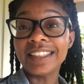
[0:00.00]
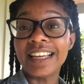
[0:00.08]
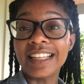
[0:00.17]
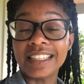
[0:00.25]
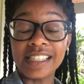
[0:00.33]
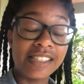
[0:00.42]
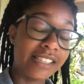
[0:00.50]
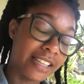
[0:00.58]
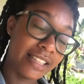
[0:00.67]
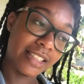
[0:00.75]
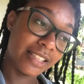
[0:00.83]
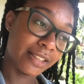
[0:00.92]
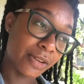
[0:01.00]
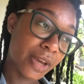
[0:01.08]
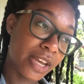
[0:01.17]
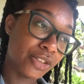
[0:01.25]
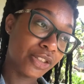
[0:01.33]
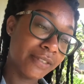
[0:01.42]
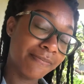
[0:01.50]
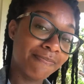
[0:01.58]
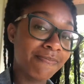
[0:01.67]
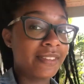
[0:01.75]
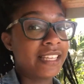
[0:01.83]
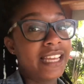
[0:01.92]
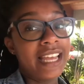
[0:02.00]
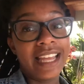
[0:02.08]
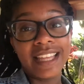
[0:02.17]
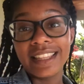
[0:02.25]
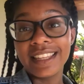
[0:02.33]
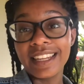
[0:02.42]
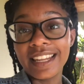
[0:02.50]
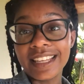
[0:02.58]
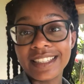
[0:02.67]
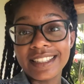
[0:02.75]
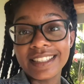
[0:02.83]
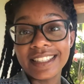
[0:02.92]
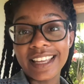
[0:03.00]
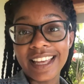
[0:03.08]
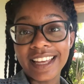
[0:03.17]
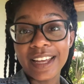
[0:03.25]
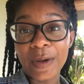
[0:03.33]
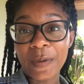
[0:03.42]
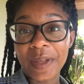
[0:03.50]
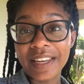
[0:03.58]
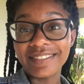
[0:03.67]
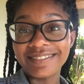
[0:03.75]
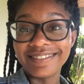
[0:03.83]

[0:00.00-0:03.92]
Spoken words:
at least at this location. Let's get going.